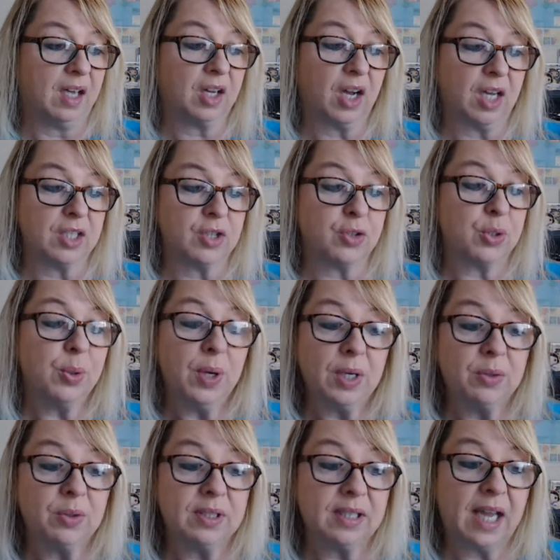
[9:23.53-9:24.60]
caused
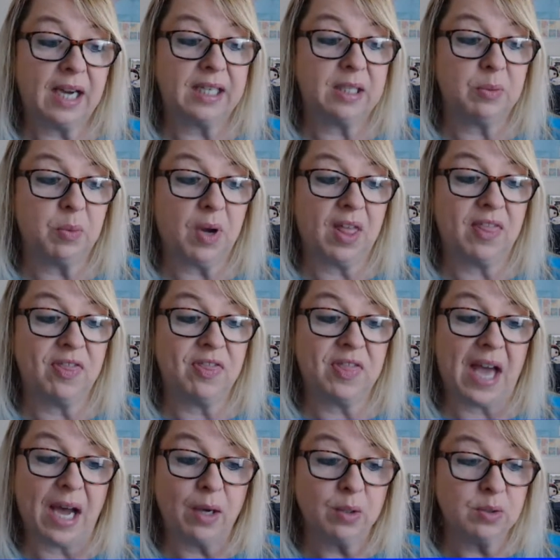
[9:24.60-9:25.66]

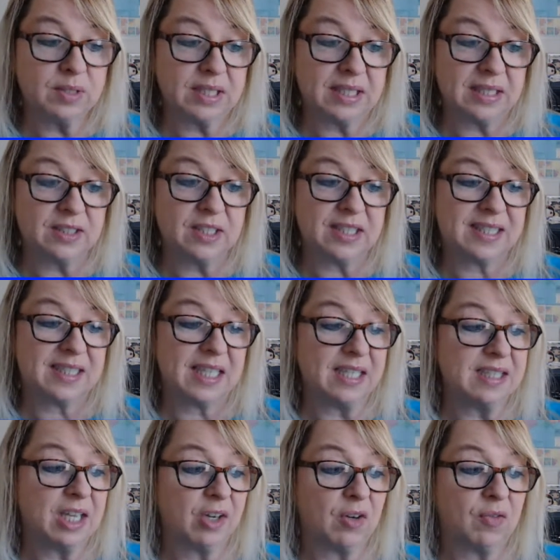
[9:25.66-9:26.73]
291,000 to
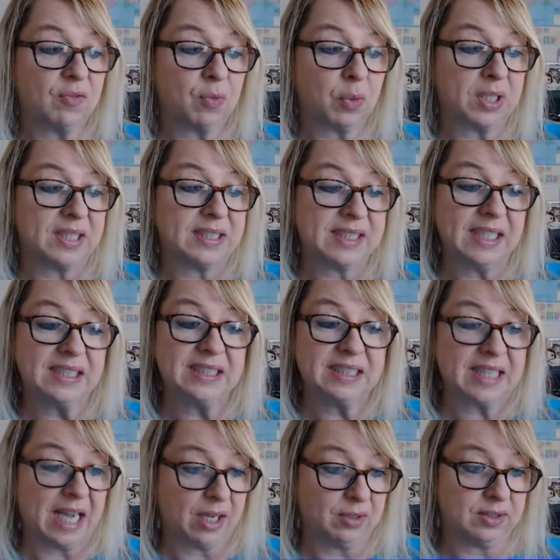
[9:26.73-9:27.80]

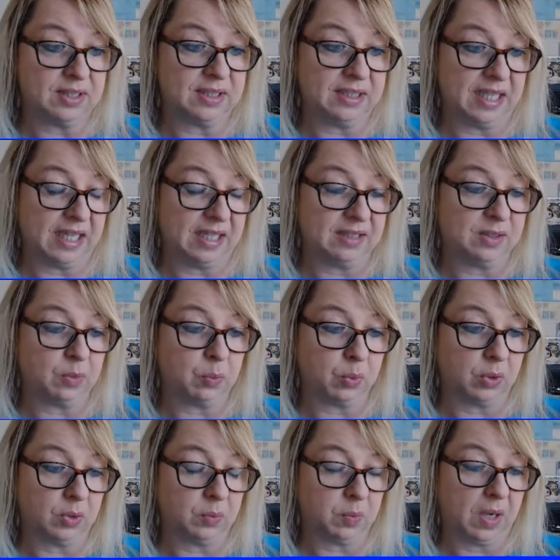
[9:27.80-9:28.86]
646,000 deaths
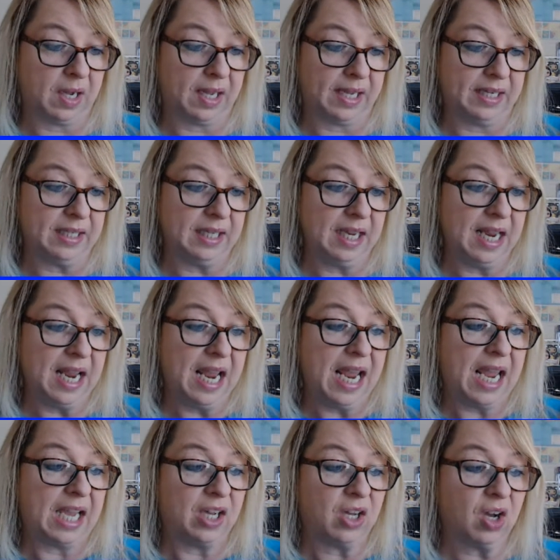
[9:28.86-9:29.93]
worldwide
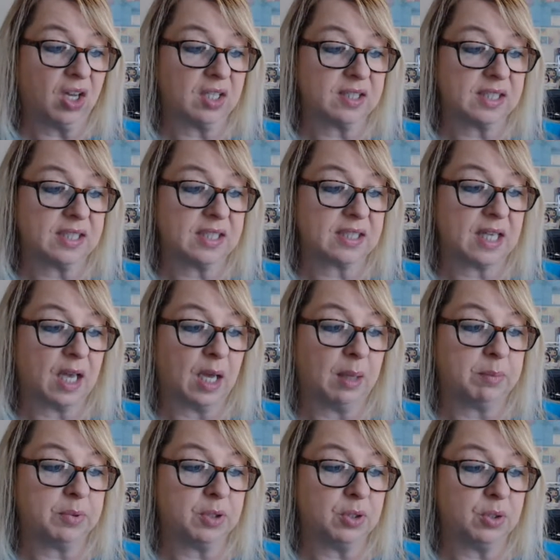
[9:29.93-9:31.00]
and causes
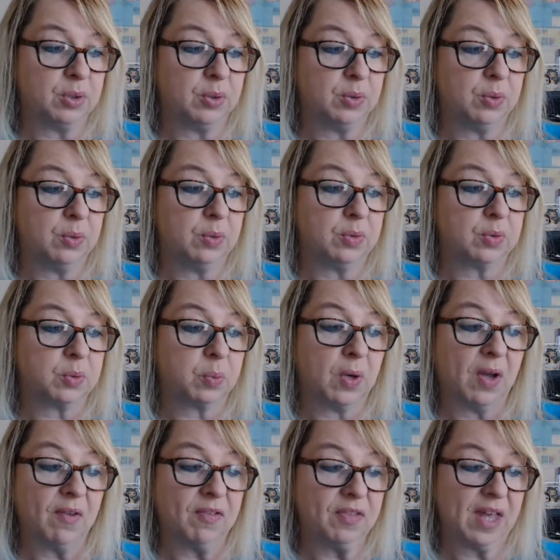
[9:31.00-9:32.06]
up to
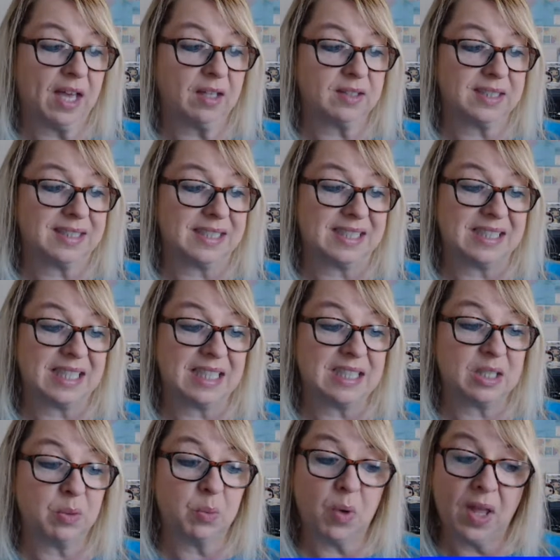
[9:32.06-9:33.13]
12,000 to
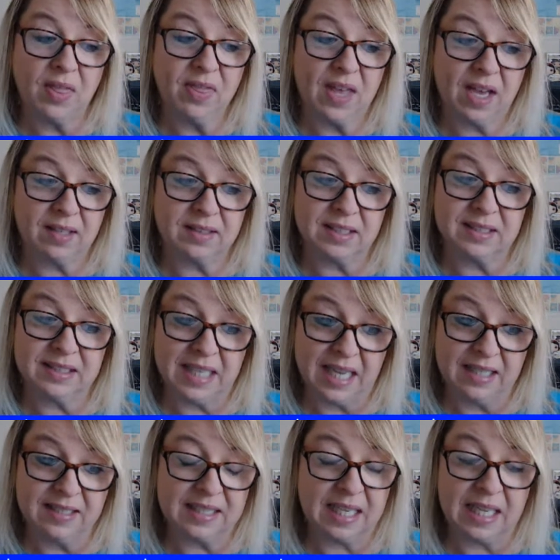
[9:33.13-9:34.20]
61,000
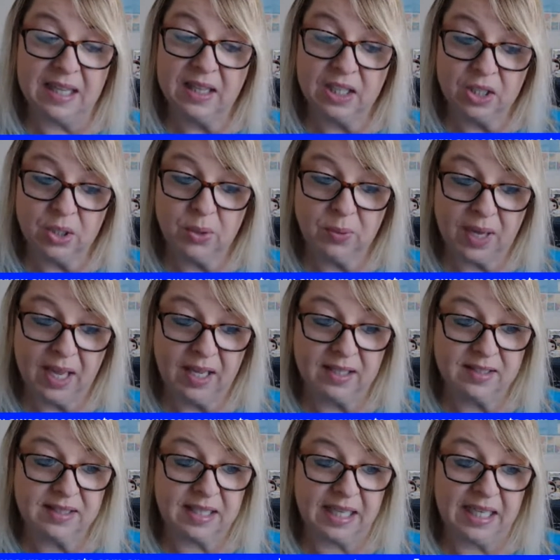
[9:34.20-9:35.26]
deaths in the
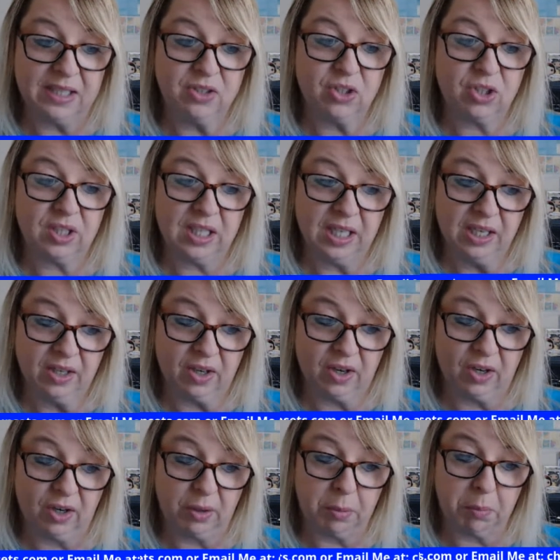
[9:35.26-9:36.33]
U.S. each
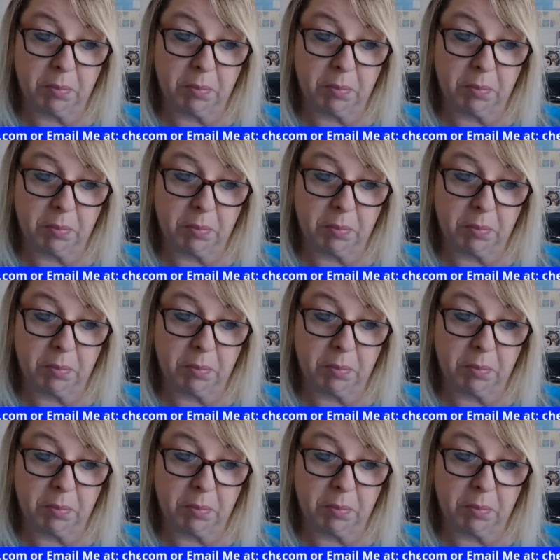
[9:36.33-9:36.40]
year.